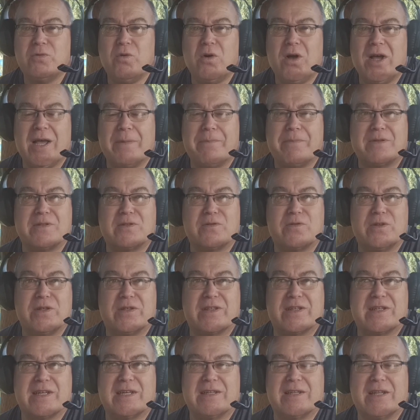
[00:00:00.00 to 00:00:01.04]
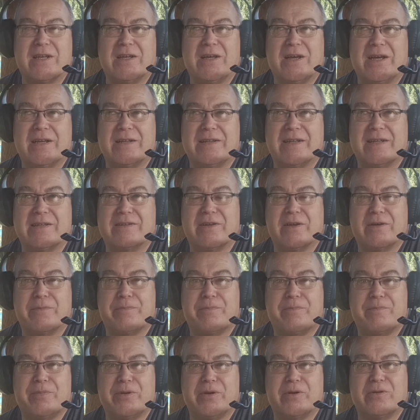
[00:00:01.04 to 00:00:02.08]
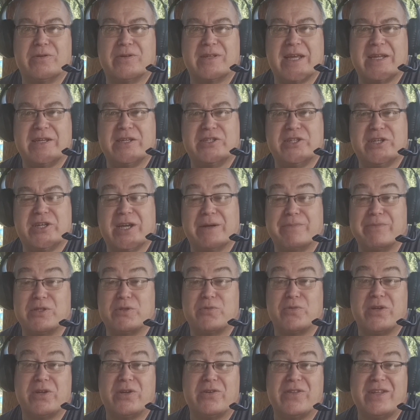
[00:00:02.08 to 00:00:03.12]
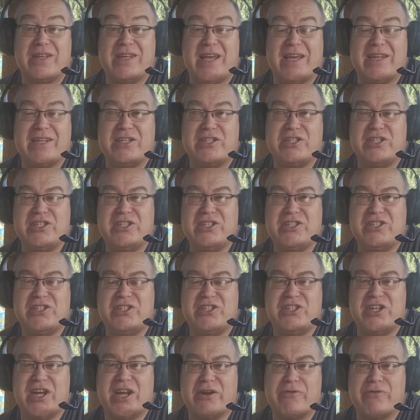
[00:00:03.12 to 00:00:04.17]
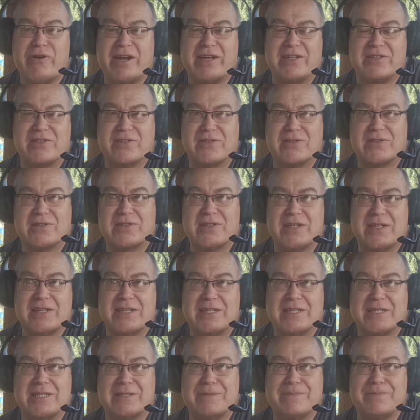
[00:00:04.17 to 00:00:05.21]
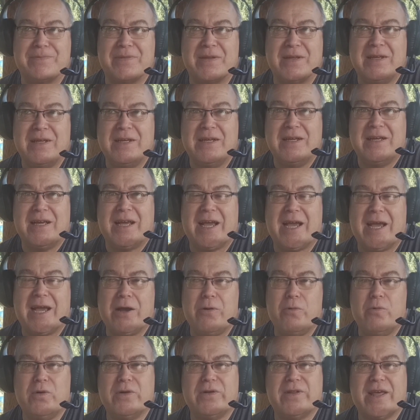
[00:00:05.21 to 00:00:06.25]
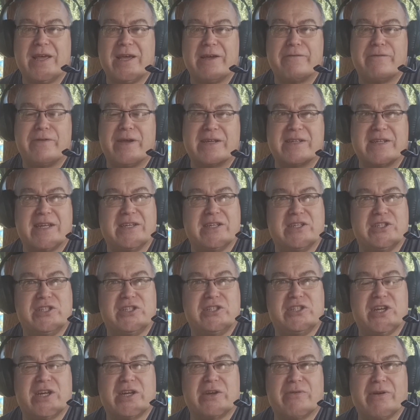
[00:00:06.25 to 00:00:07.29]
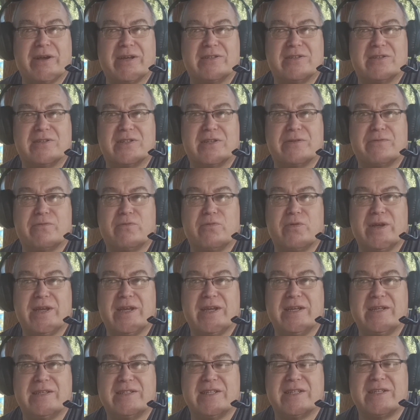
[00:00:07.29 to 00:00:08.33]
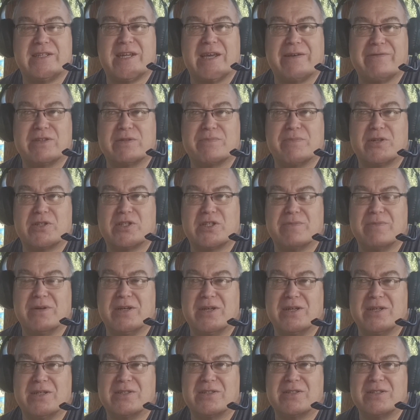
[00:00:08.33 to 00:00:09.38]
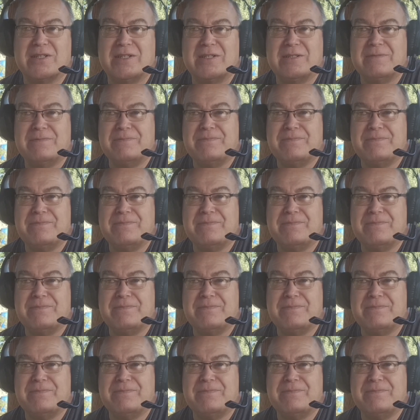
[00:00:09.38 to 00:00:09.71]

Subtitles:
So what happens further down the line then, beyond energy companies? Well, you've got the energy generators. How would that affect energy generators if we didn't have as much demand?